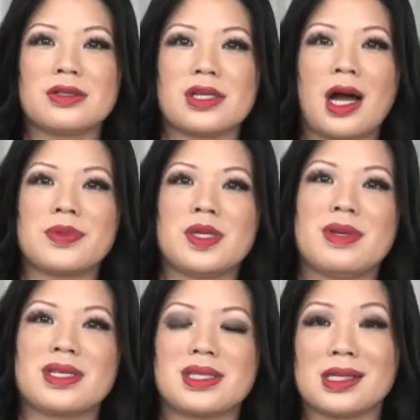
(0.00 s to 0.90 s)

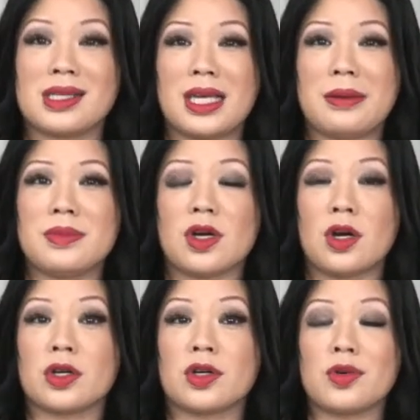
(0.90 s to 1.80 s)
optimistic claims
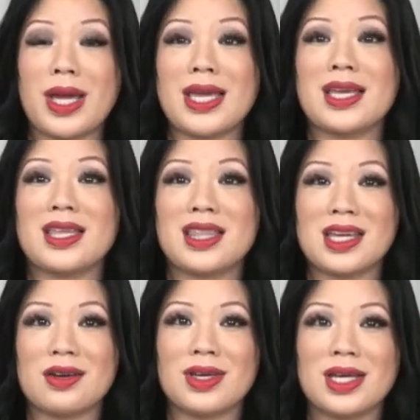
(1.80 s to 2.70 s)
are great in
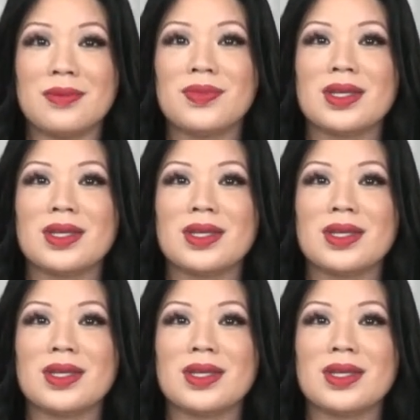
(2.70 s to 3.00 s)
theory,